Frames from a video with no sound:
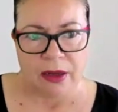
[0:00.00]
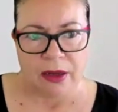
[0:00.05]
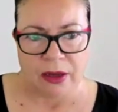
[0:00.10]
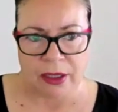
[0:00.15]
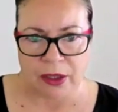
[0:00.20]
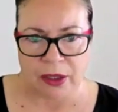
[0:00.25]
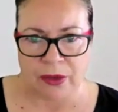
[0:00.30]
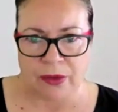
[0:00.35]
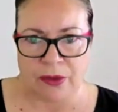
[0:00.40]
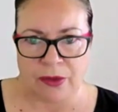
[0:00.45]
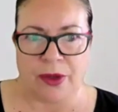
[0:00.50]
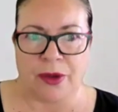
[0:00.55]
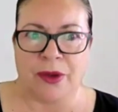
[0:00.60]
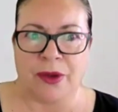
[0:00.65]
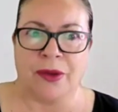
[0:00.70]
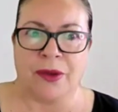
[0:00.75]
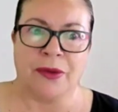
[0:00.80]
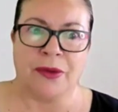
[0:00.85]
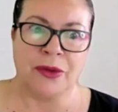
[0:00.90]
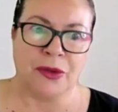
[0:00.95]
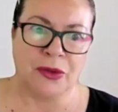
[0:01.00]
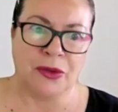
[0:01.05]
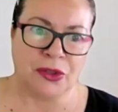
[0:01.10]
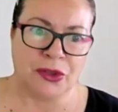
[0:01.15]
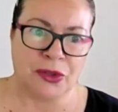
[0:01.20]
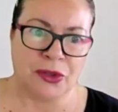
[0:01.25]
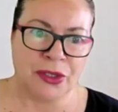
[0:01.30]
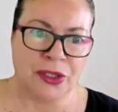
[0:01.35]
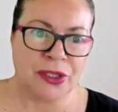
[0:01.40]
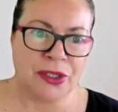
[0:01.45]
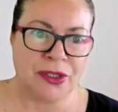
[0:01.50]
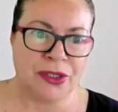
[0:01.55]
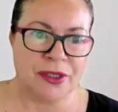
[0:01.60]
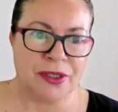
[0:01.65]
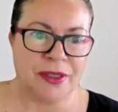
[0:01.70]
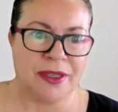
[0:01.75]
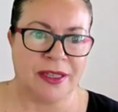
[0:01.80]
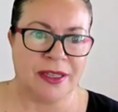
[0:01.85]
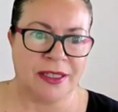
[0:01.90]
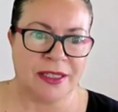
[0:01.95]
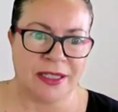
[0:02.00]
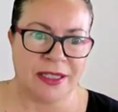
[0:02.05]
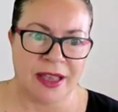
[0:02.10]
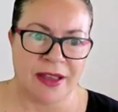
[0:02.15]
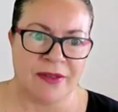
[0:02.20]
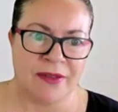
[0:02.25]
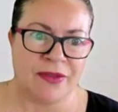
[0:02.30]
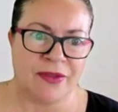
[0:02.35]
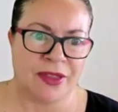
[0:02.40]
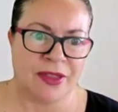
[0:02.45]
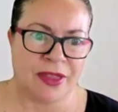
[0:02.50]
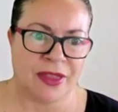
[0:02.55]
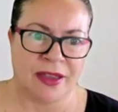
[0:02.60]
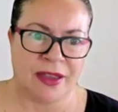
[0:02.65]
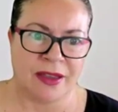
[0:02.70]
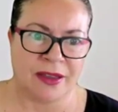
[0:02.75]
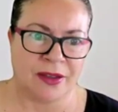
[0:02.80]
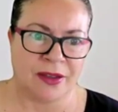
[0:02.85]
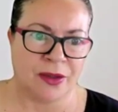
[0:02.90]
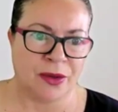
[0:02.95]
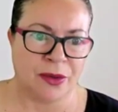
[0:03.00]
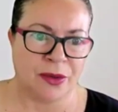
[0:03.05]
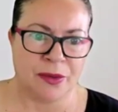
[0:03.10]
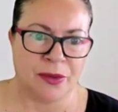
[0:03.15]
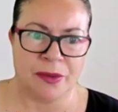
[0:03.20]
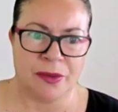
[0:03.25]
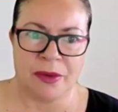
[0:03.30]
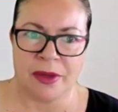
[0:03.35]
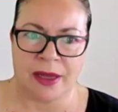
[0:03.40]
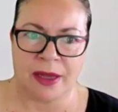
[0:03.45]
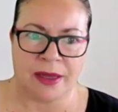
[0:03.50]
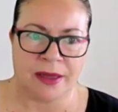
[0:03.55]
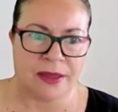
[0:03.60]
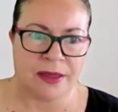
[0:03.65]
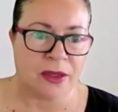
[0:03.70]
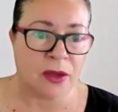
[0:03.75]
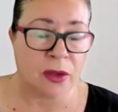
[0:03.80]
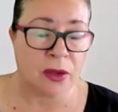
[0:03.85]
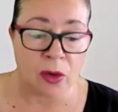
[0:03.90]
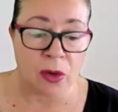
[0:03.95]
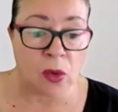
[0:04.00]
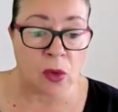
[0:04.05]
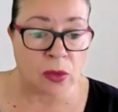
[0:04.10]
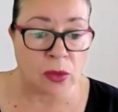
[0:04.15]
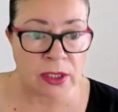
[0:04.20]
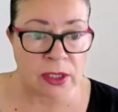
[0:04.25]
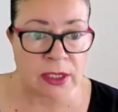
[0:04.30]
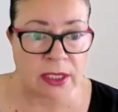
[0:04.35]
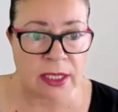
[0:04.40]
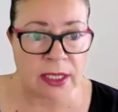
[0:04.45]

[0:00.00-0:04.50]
like, nutrition is everything, like, or to